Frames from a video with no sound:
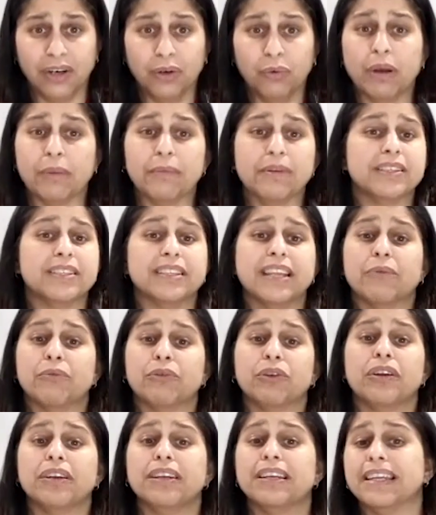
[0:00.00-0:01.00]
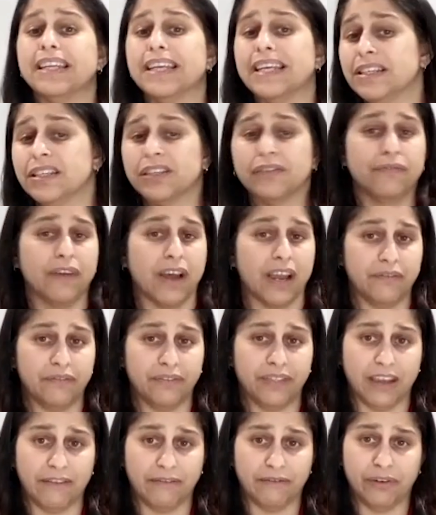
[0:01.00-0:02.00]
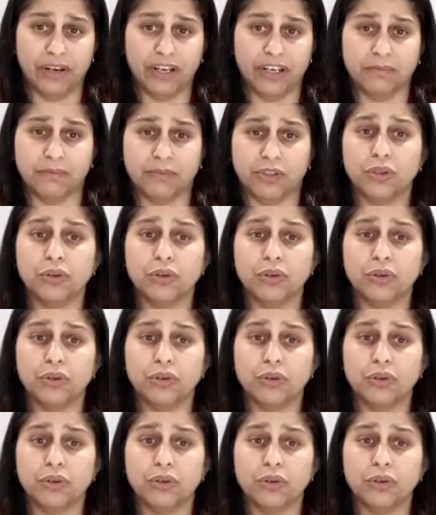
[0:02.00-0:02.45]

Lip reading: Women today would not need to fight for their freedoms,